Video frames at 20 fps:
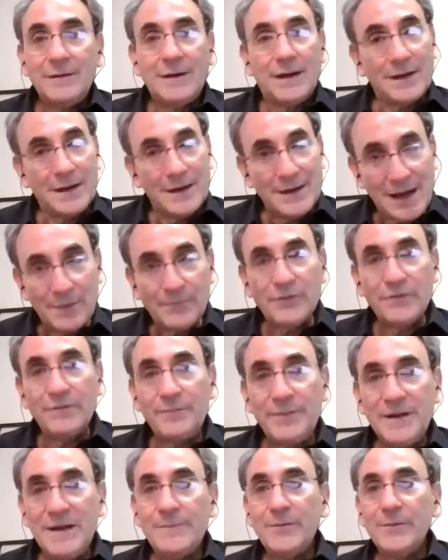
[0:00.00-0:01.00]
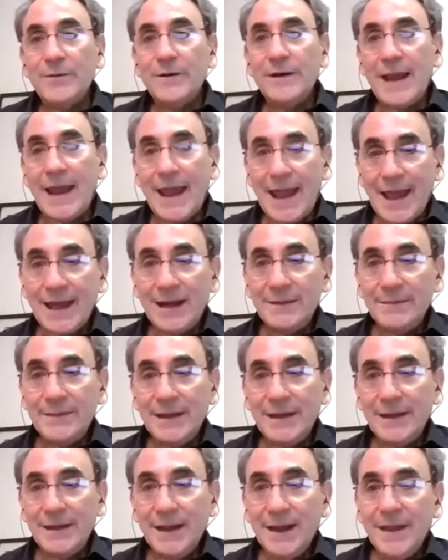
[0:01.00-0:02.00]
a number of people in Atomy
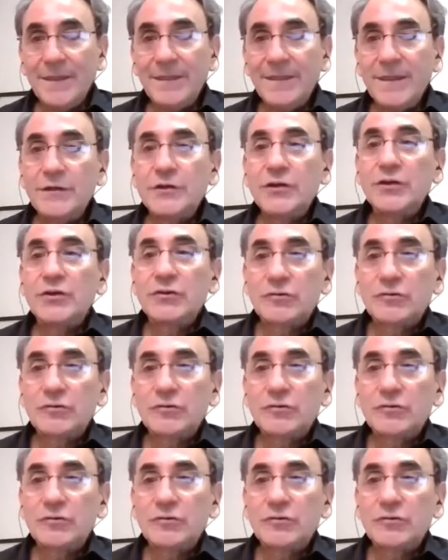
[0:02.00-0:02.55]
that to